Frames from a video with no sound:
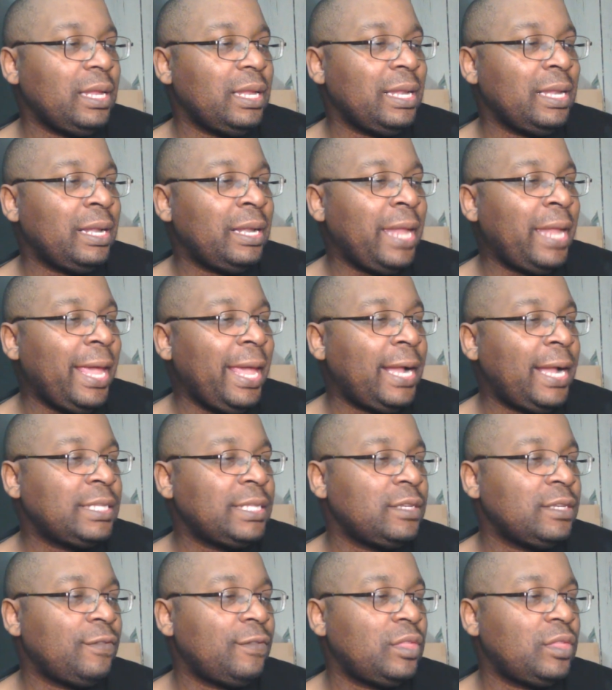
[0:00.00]

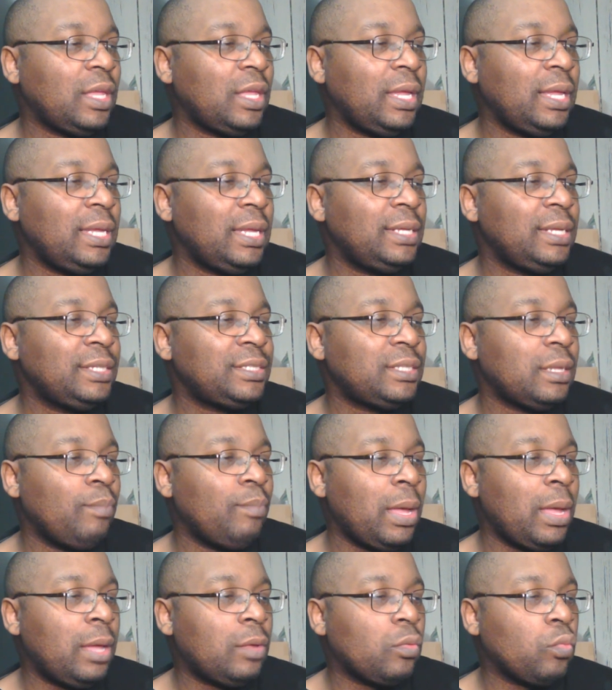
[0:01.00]
negative things
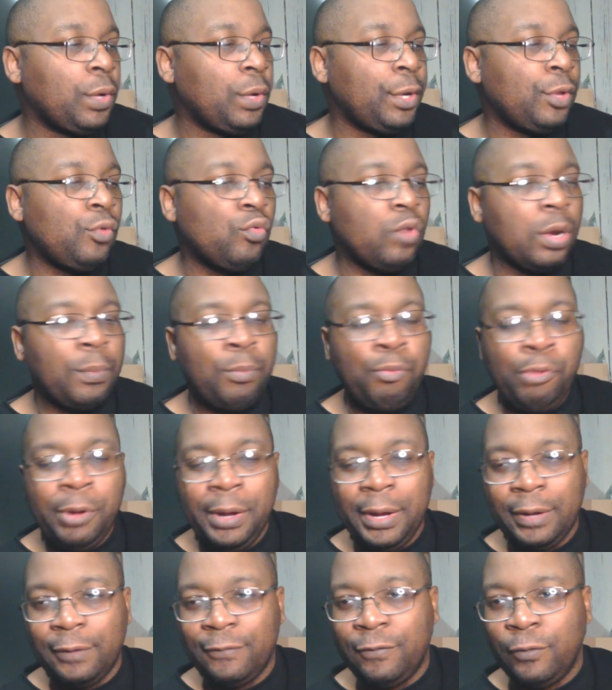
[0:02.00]
about what you are
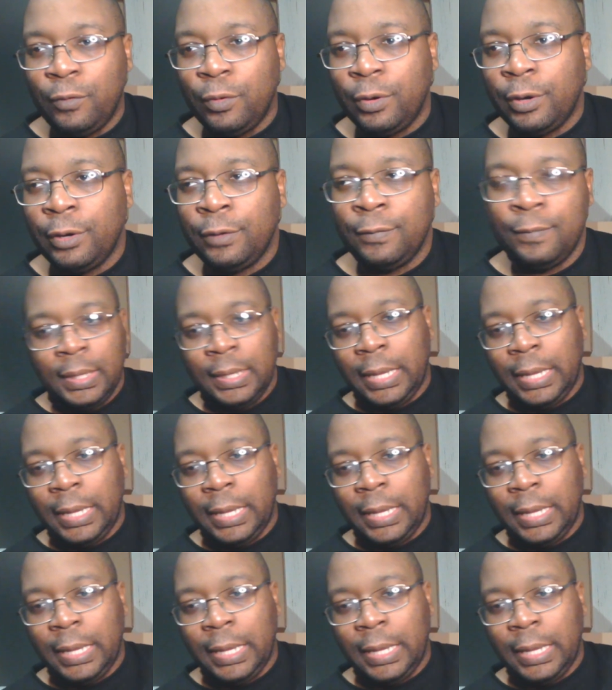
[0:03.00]
praying for.